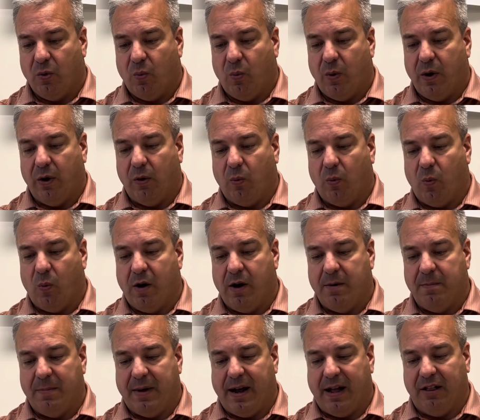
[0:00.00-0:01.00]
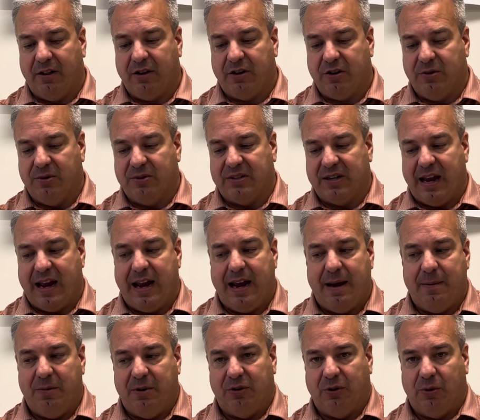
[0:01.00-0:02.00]
where one molecule is
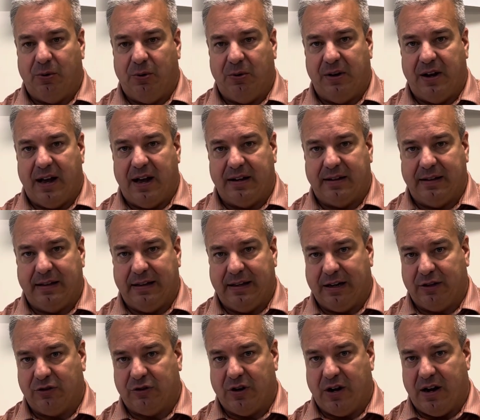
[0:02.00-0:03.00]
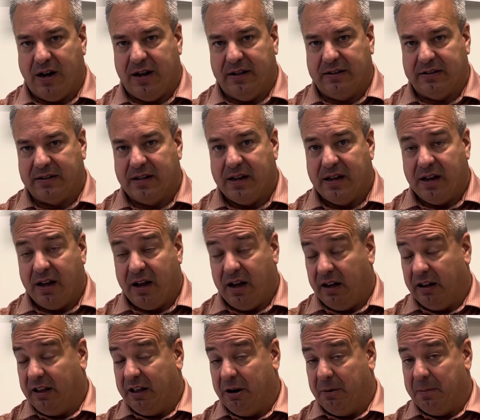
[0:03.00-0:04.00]
able to hold on to the electrons a
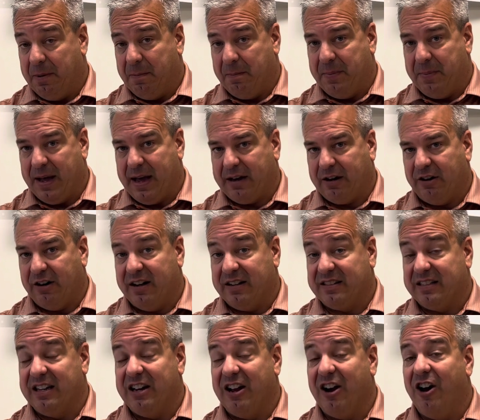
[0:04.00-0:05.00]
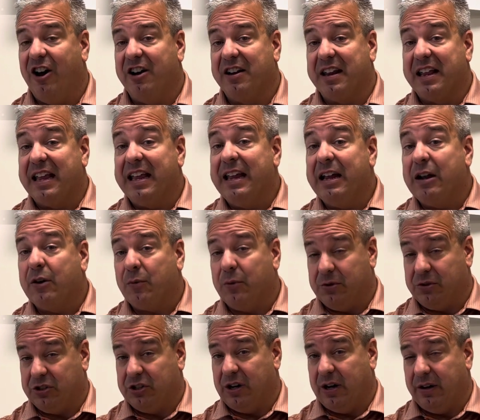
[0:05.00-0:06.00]
little bit better, and it's an
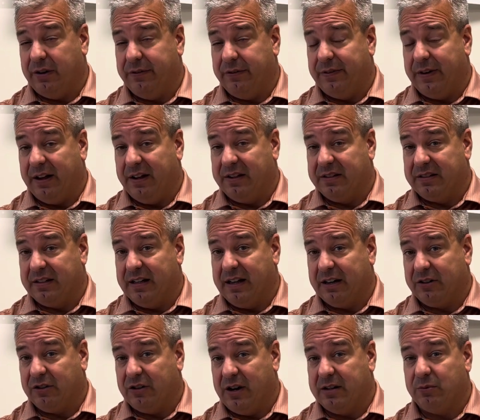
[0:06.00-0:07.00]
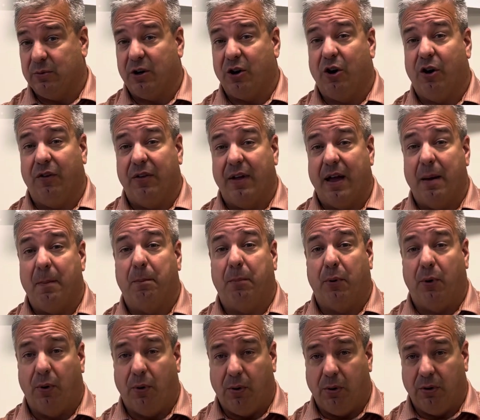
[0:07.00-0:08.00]
unequal share of valence electrons. We call that
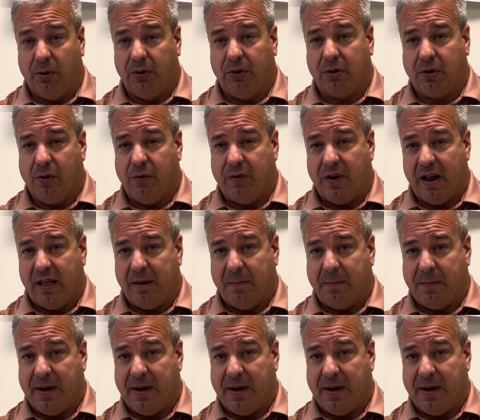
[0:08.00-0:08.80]
polar covalent